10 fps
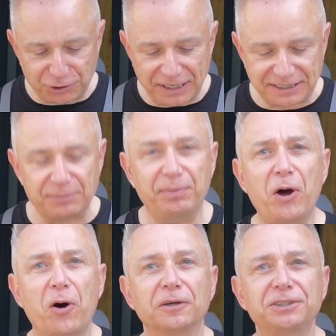Jurassic
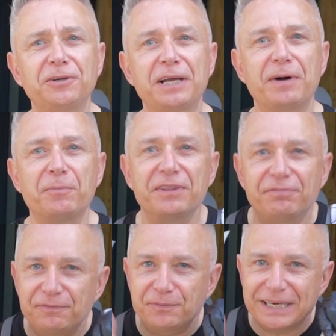Park. Do you know that one with
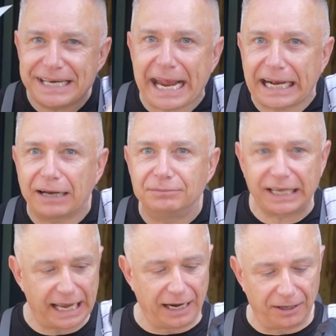the neck comes
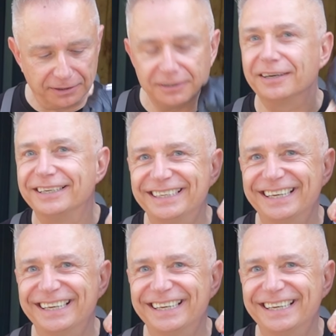out? That